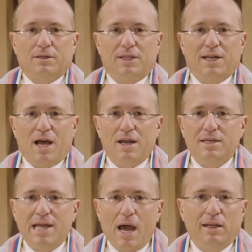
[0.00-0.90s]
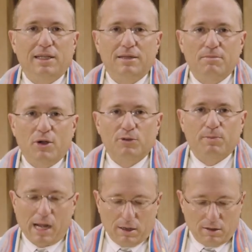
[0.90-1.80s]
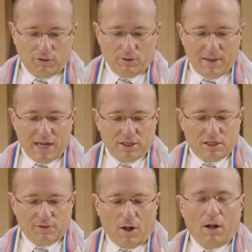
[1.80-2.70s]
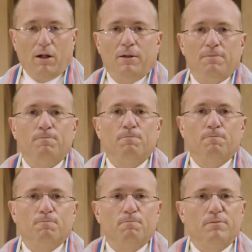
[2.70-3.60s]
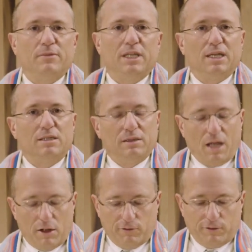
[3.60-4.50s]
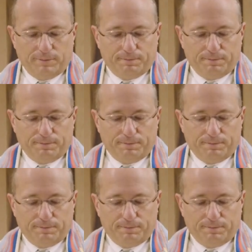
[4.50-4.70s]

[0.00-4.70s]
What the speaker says: that undoubtedly the most powerful magic of all is love.